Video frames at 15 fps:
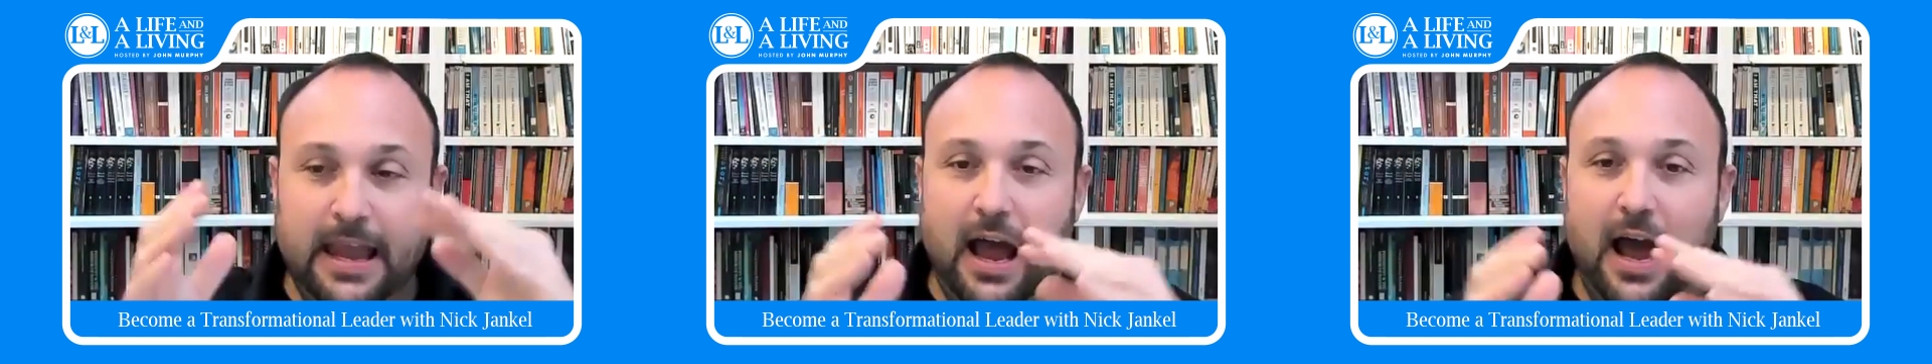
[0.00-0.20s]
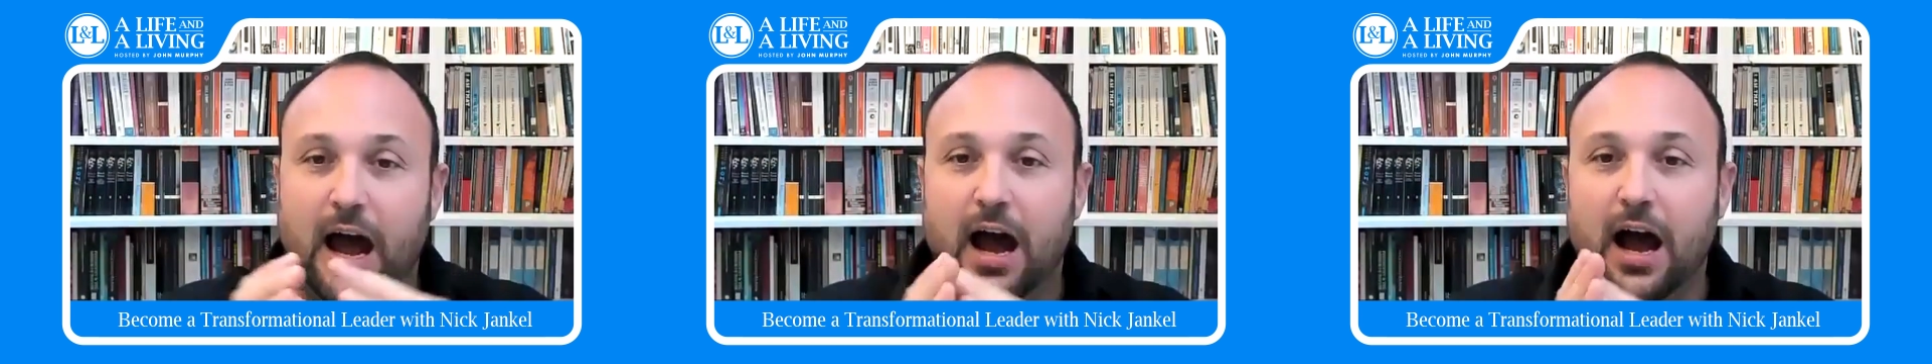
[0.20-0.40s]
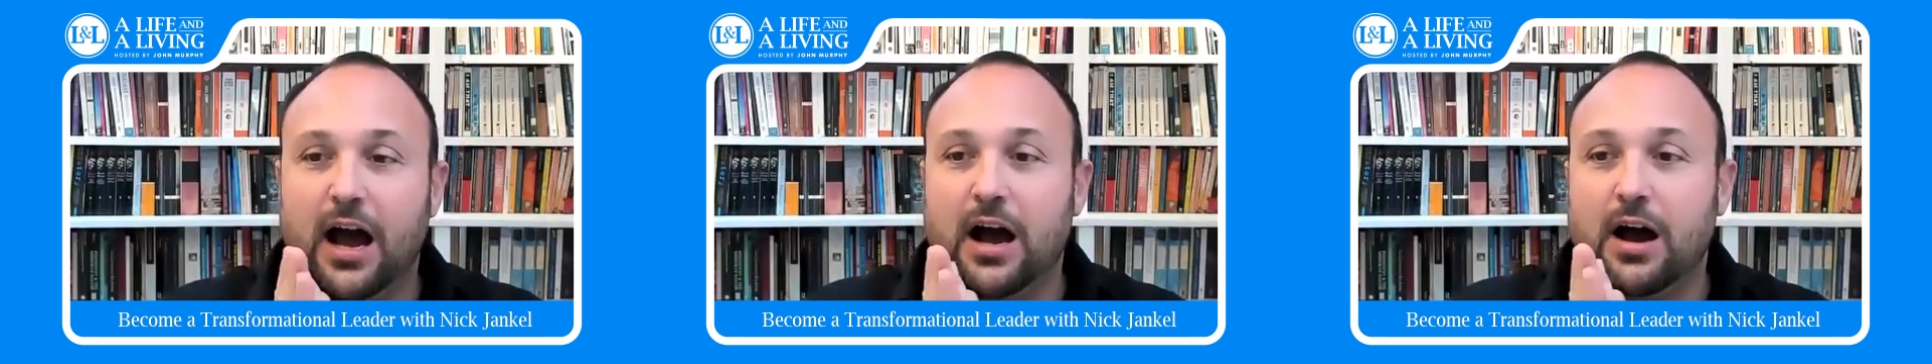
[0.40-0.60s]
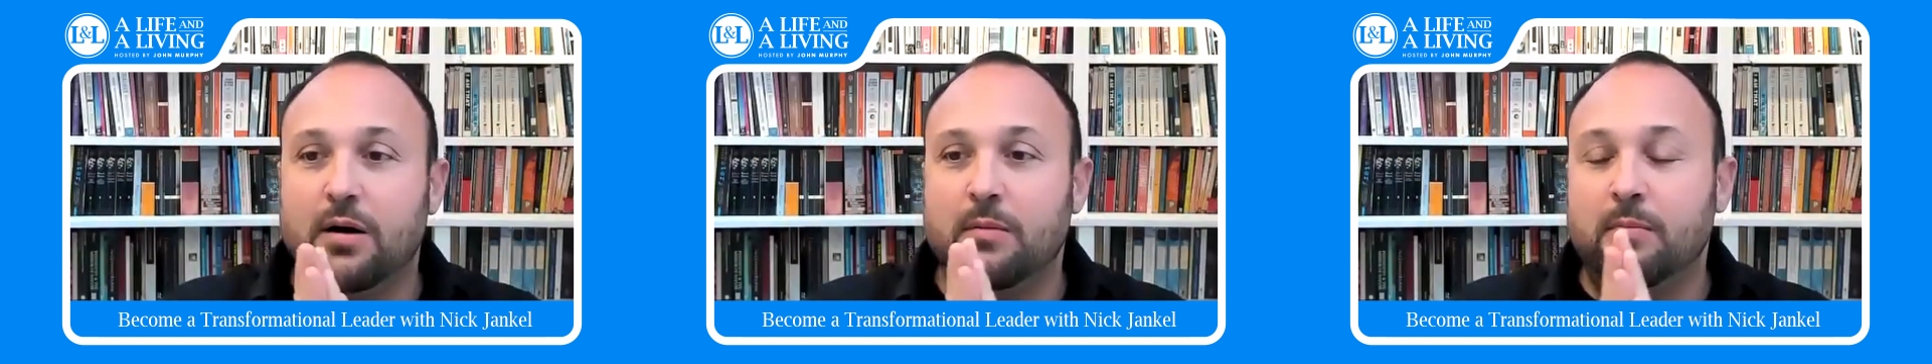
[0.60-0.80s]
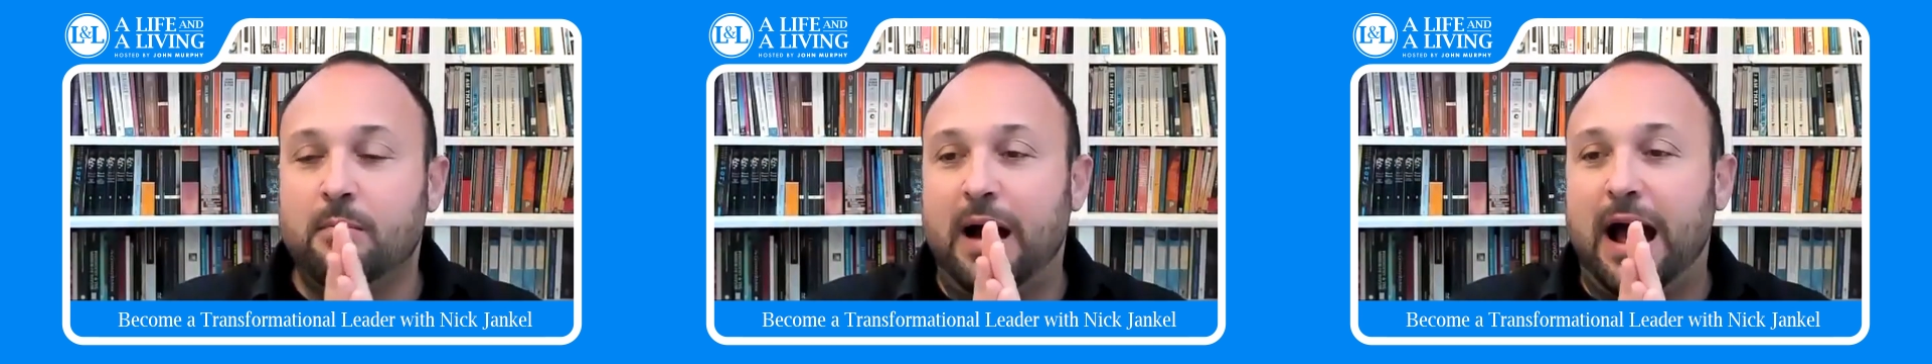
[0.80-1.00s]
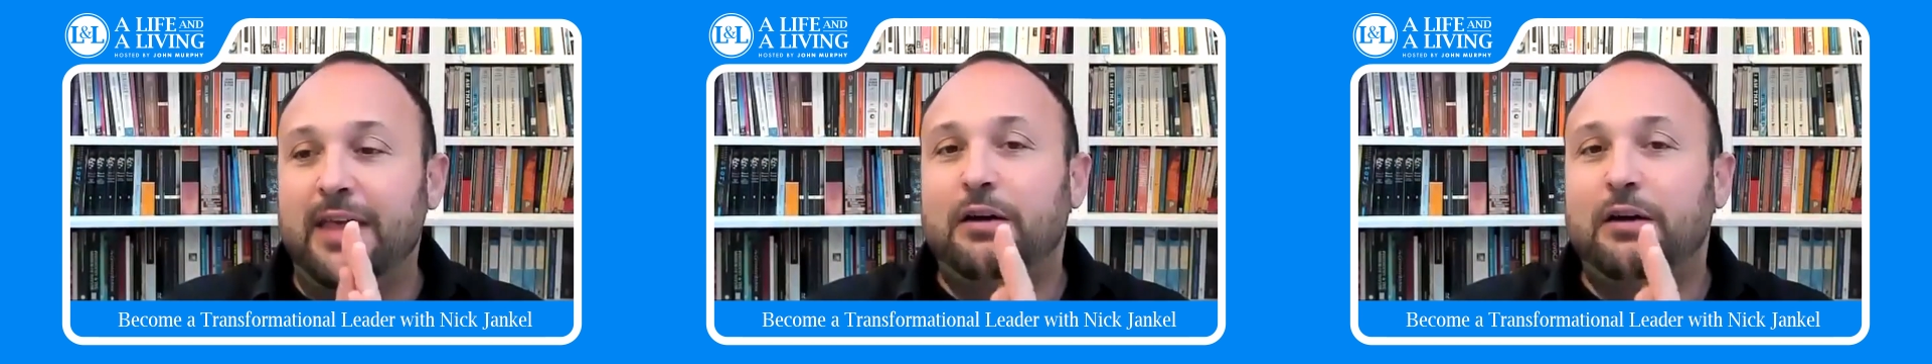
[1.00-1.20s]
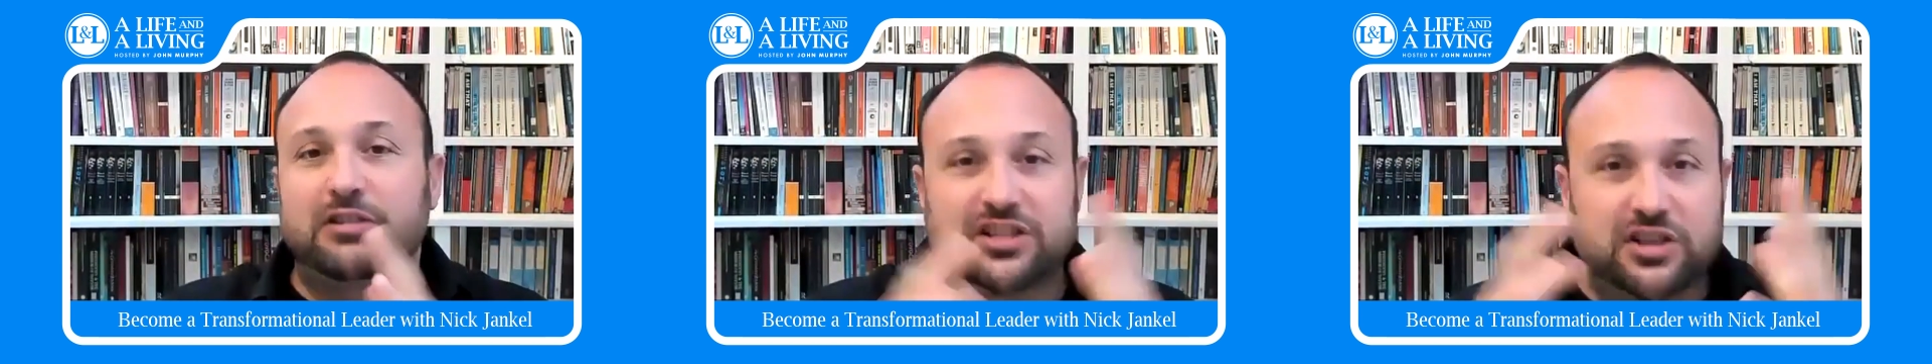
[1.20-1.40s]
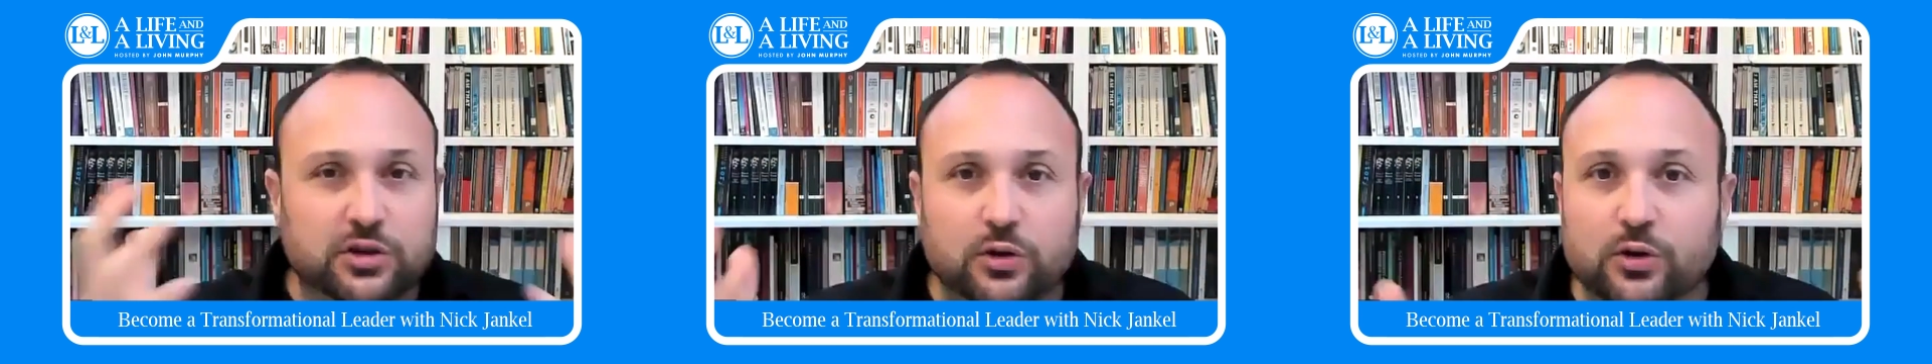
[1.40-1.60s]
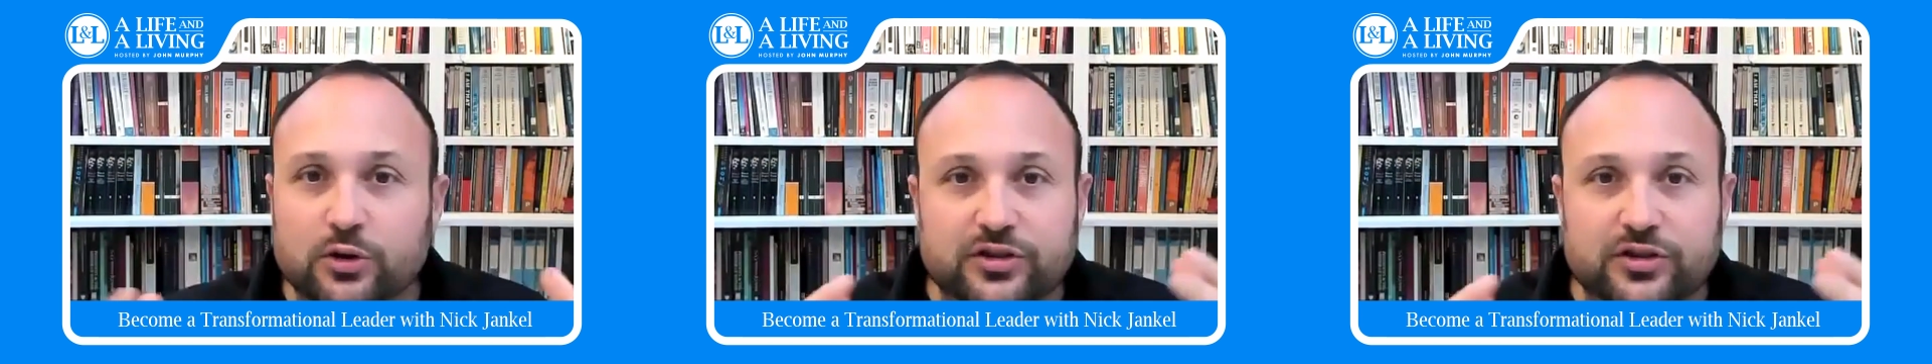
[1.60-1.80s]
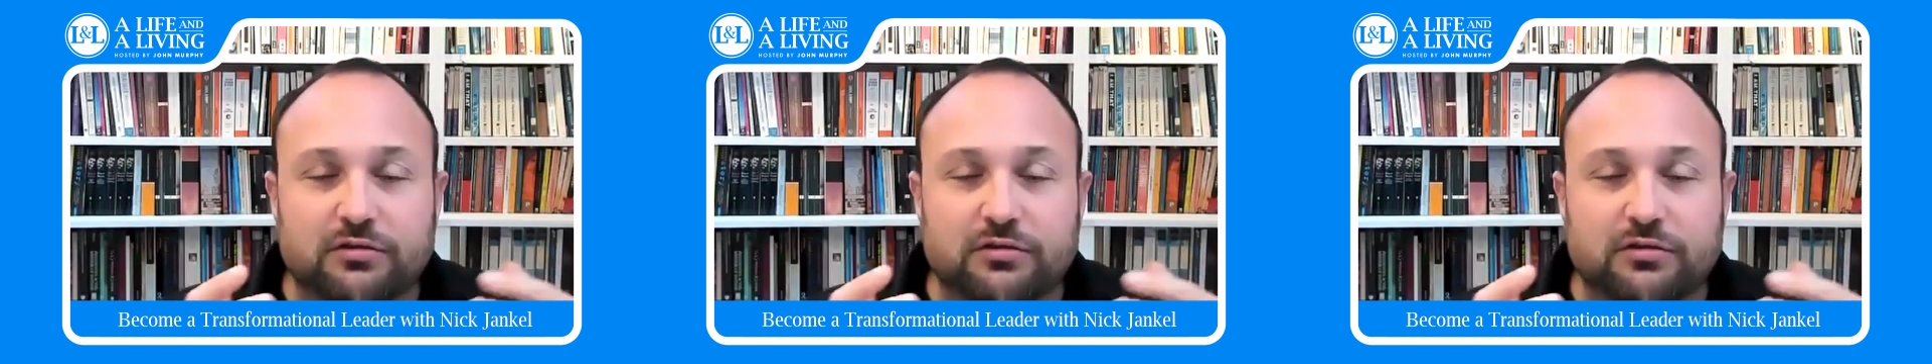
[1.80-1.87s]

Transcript: And there was tools